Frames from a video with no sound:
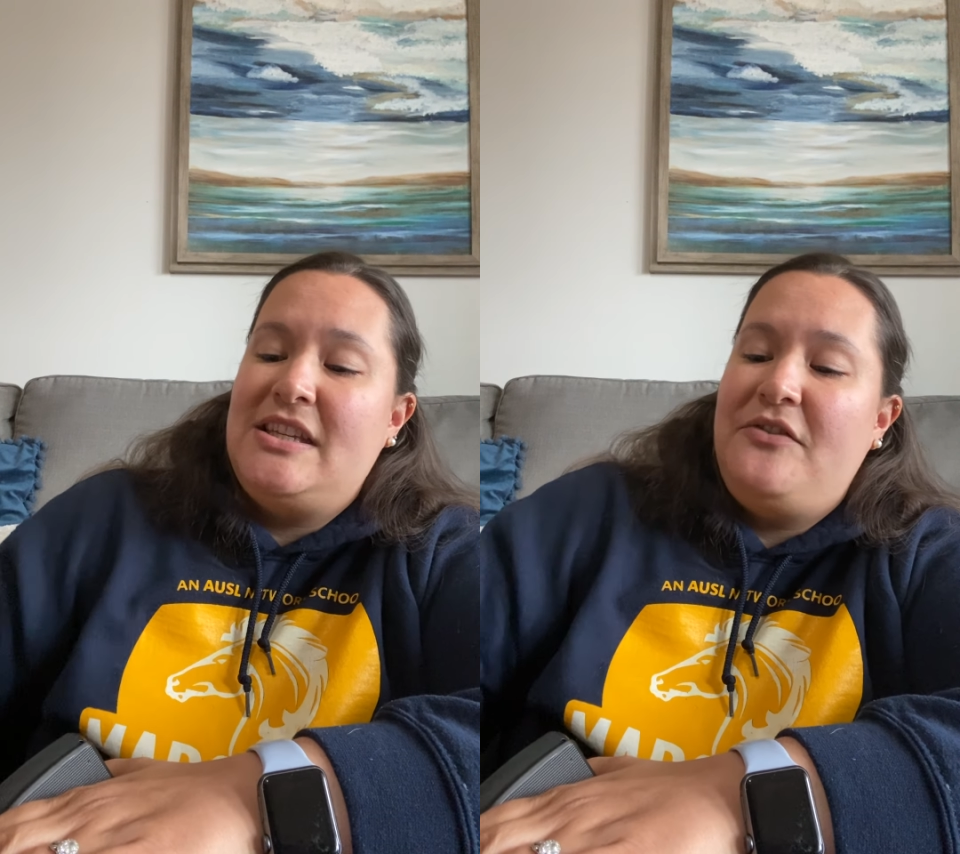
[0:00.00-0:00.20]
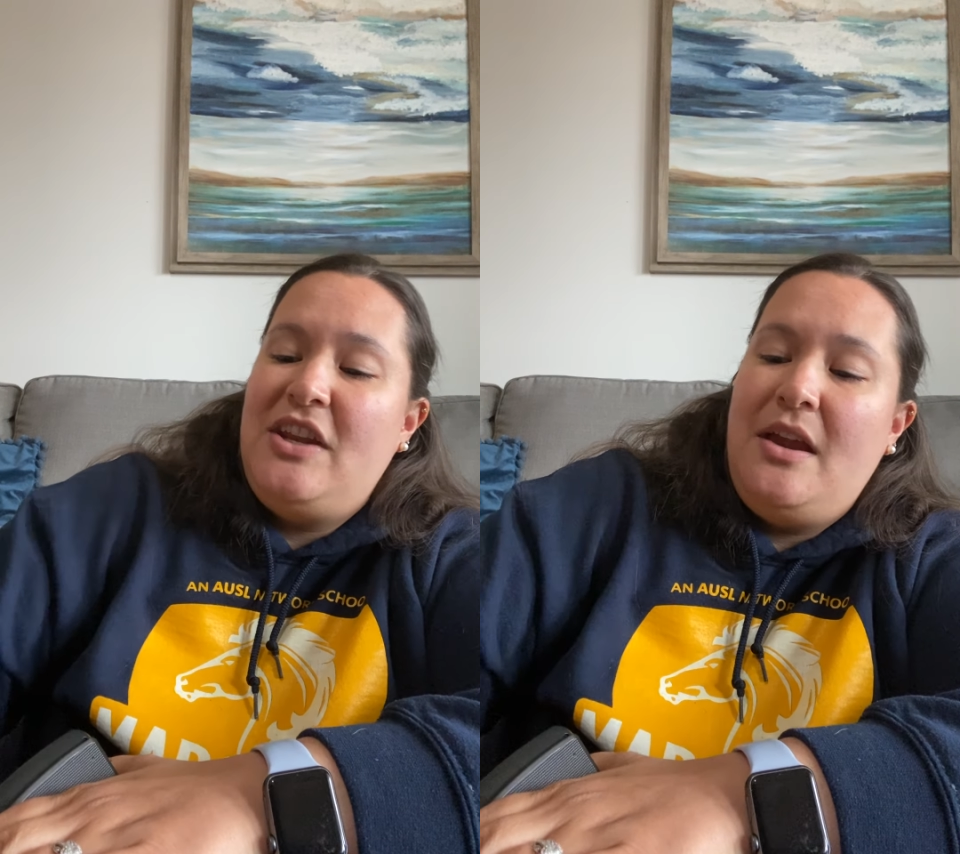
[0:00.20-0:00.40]

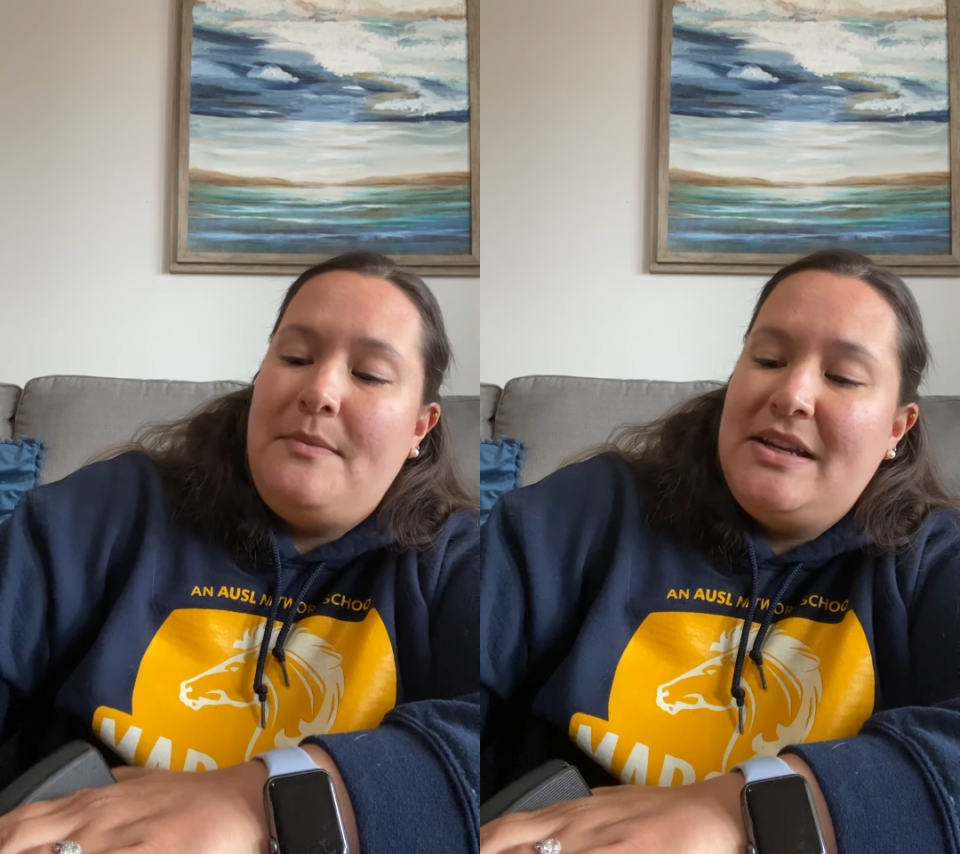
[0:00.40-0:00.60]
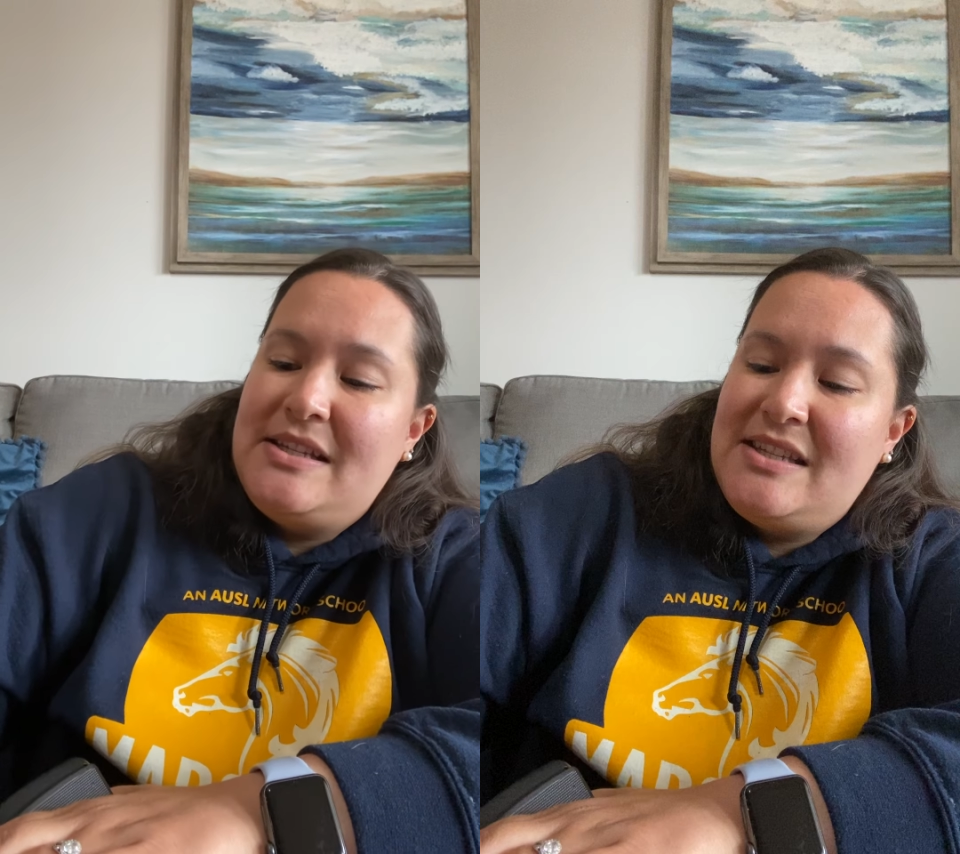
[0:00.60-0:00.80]
78
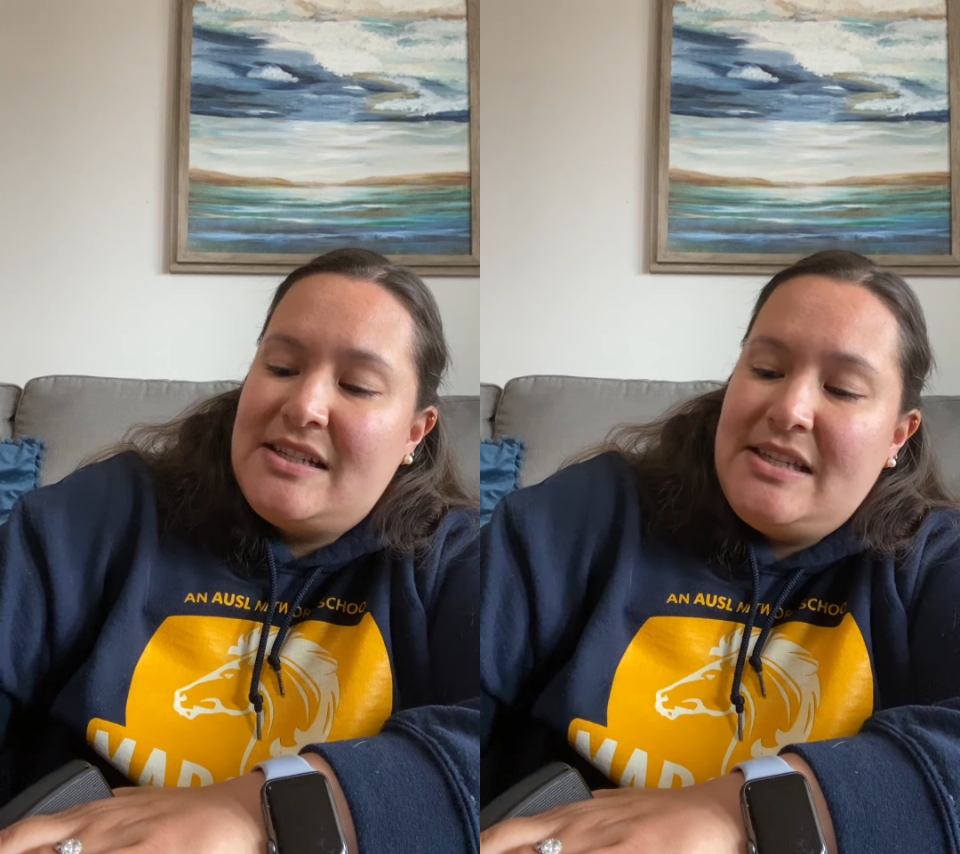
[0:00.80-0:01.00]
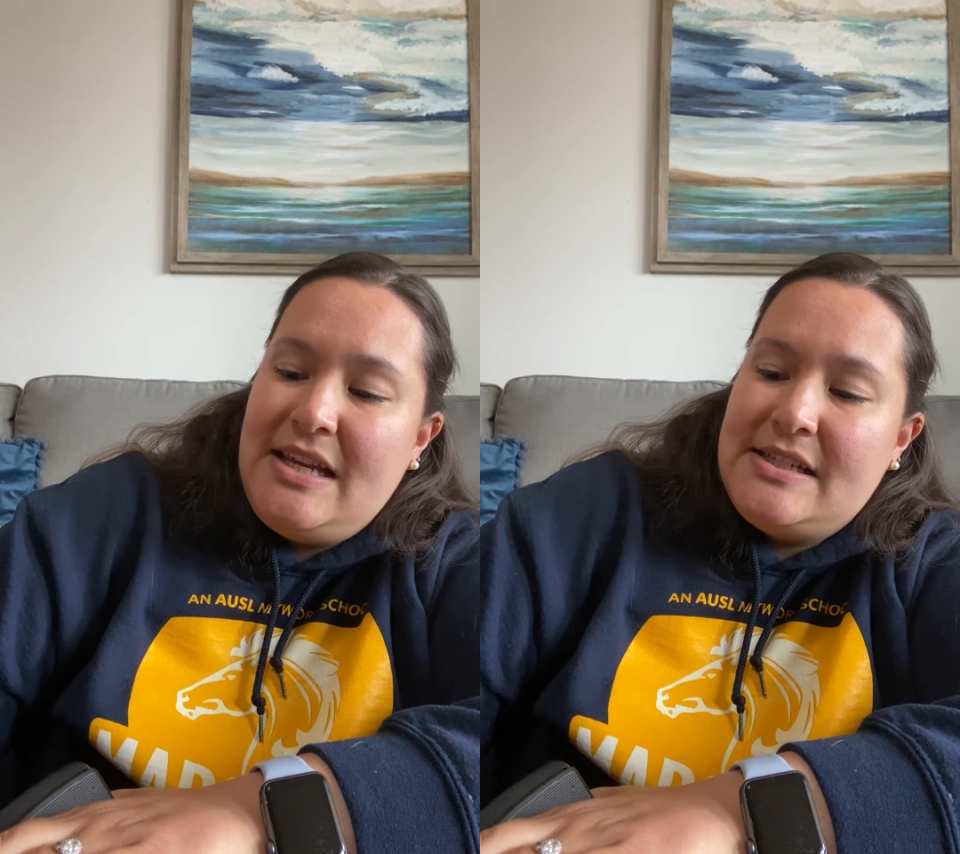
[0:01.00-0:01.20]
minus
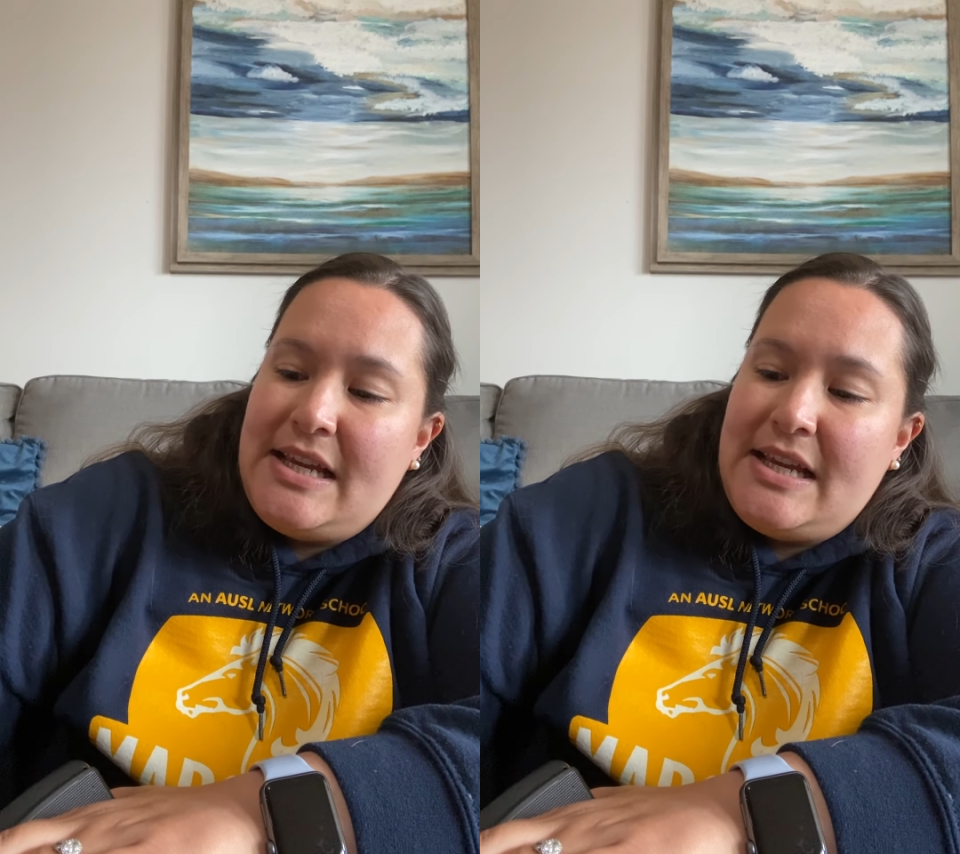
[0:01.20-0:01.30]
60